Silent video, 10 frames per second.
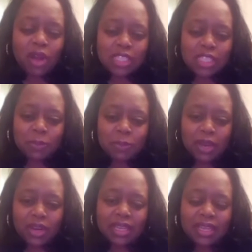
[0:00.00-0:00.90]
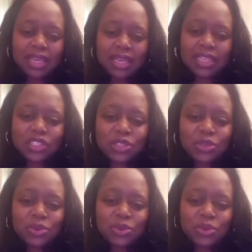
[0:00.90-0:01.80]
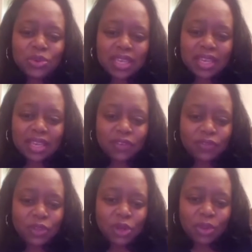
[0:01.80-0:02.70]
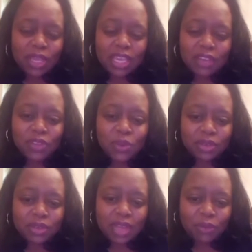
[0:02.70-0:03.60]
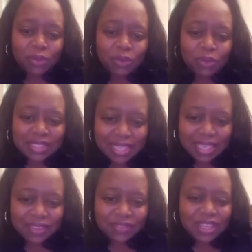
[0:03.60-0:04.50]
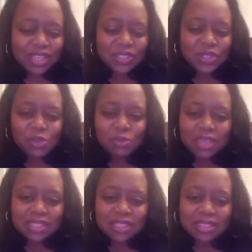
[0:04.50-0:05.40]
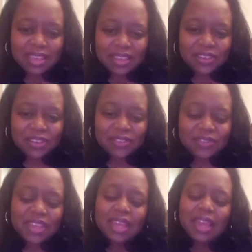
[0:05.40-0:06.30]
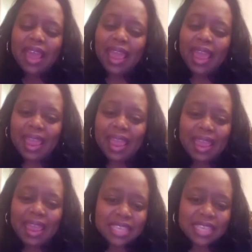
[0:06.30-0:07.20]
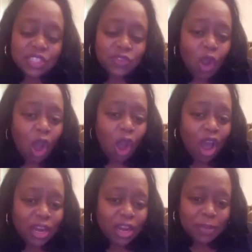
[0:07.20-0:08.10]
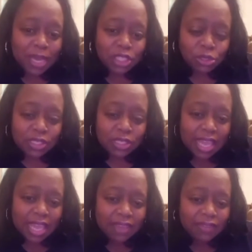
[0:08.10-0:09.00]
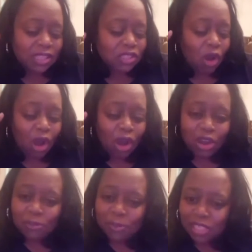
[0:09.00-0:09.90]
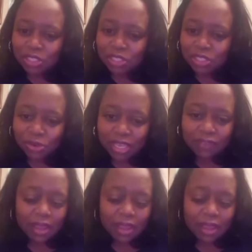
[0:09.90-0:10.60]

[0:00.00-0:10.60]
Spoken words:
prosperity is to give. If you don't give, you will not receive. So you must give. A stands for automate your savings, automate your